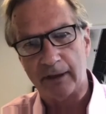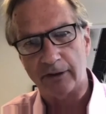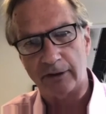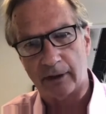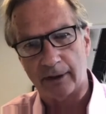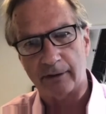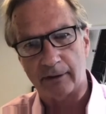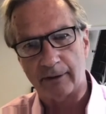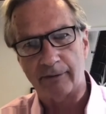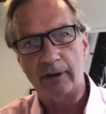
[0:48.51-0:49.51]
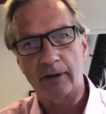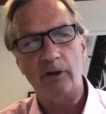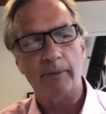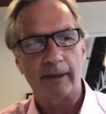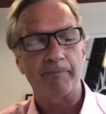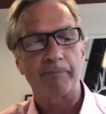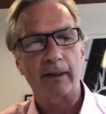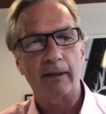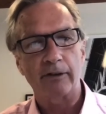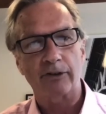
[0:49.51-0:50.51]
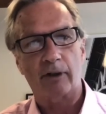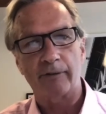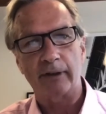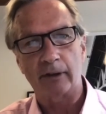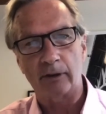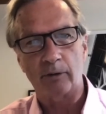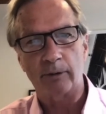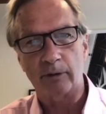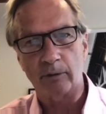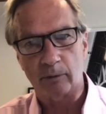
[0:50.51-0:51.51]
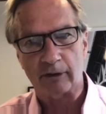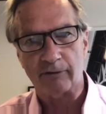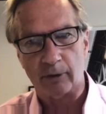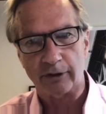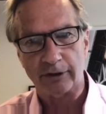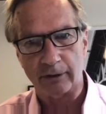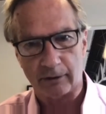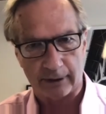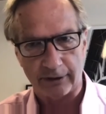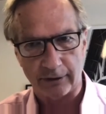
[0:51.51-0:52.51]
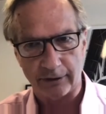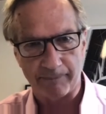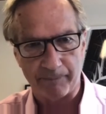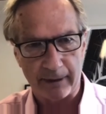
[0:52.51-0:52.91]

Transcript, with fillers: He's author of Human Solving the Global Workforce Crisis.